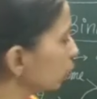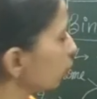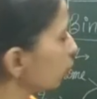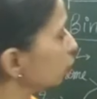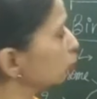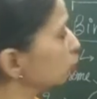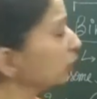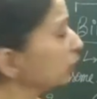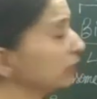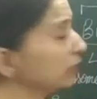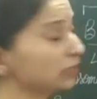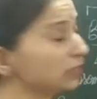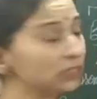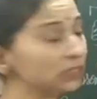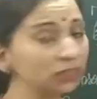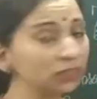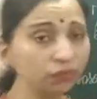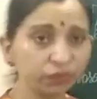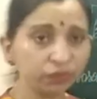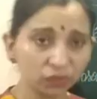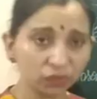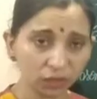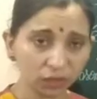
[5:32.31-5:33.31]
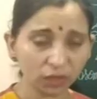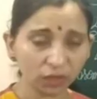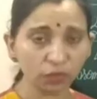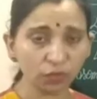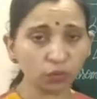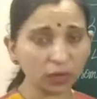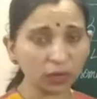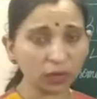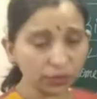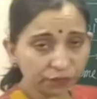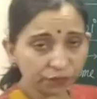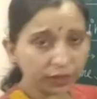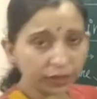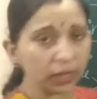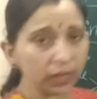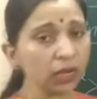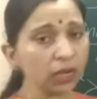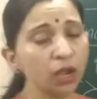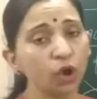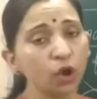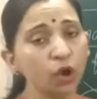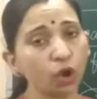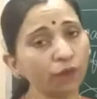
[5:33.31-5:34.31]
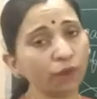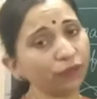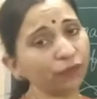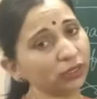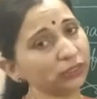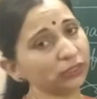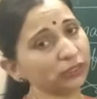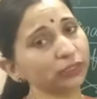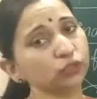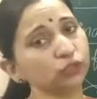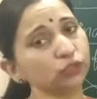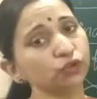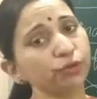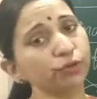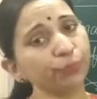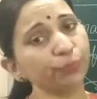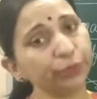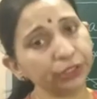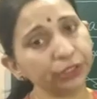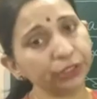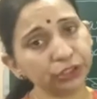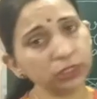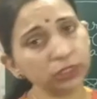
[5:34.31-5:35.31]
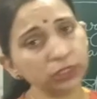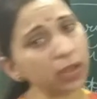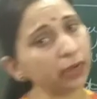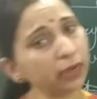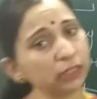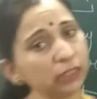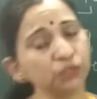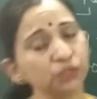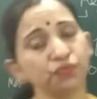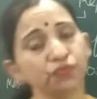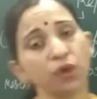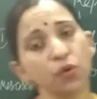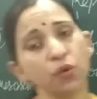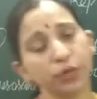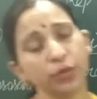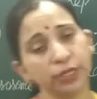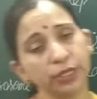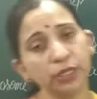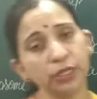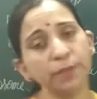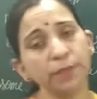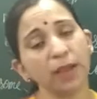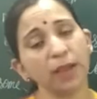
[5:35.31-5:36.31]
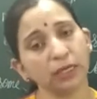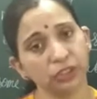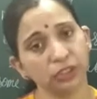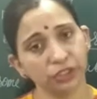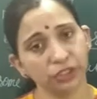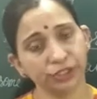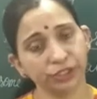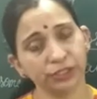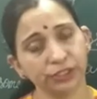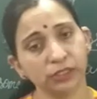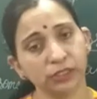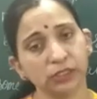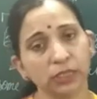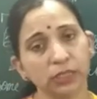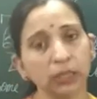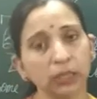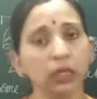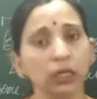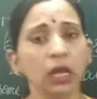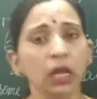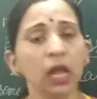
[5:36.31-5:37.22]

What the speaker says: So this is the one way of asexual reproduction that is found in the bacterial cell.